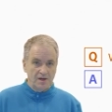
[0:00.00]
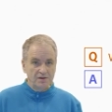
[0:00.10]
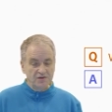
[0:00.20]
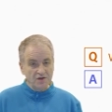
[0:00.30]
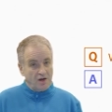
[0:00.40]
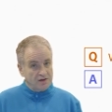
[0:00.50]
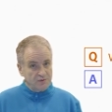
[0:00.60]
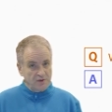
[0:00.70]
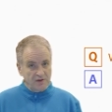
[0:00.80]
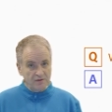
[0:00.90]
Stocks
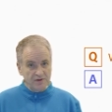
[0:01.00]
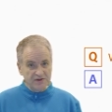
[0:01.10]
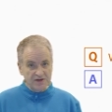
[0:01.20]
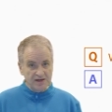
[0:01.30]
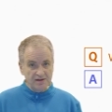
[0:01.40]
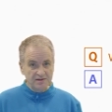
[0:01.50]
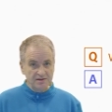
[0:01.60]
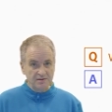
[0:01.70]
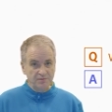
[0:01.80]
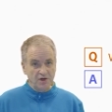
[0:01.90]
were the
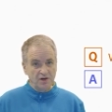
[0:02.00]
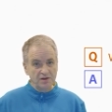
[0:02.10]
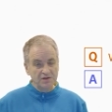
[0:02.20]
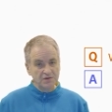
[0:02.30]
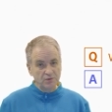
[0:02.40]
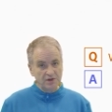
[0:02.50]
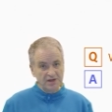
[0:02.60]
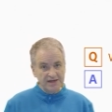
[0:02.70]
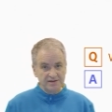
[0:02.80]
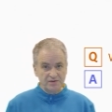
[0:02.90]
riskiest, bonds were
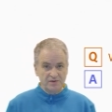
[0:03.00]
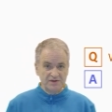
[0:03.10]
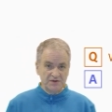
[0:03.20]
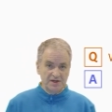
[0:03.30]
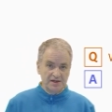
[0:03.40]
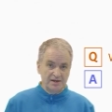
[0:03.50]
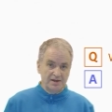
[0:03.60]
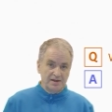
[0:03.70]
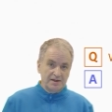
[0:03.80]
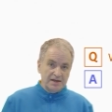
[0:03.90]
less risky,
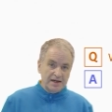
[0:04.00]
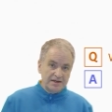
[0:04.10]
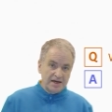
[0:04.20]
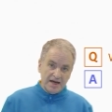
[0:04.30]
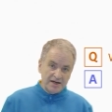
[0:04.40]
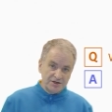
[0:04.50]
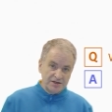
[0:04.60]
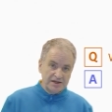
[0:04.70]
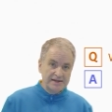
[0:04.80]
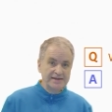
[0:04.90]
and
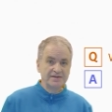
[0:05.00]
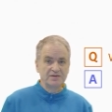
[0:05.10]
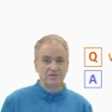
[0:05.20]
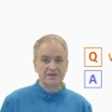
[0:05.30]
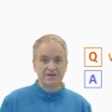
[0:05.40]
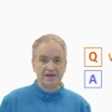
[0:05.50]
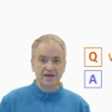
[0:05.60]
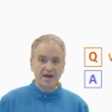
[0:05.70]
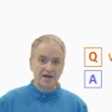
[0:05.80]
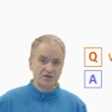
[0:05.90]
cash least risky.
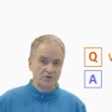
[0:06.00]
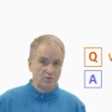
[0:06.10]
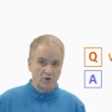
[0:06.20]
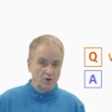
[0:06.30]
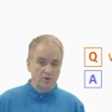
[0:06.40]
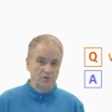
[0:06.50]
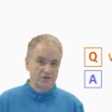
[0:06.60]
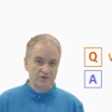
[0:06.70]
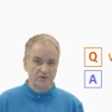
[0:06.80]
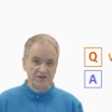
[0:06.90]
Cash were
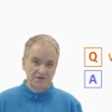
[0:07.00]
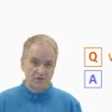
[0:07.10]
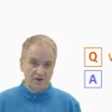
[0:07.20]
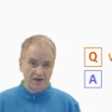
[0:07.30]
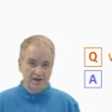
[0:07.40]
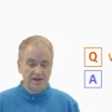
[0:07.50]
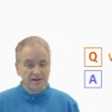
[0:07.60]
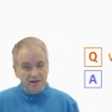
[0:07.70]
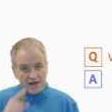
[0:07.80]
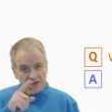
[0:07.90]
almost risk-free.
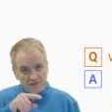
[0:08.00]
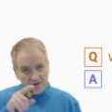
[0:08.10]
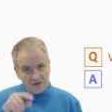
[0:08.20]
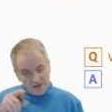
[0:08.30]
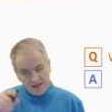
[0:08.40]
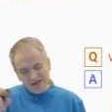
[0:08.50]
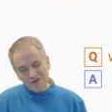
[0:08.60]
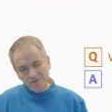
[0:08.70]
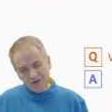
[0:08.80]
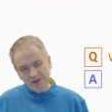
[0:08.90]
They had
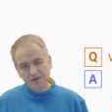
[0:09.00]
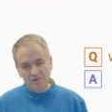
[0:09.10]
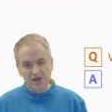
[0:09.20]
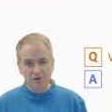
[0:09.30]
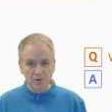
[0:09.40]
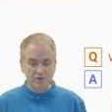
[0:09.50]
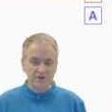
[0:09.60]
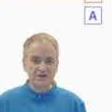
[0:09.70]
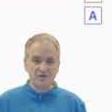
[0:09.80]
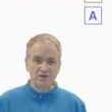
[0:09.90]
variation, but they really were
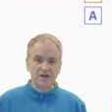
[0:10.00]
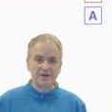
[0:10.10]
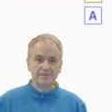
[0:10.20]
risk-free.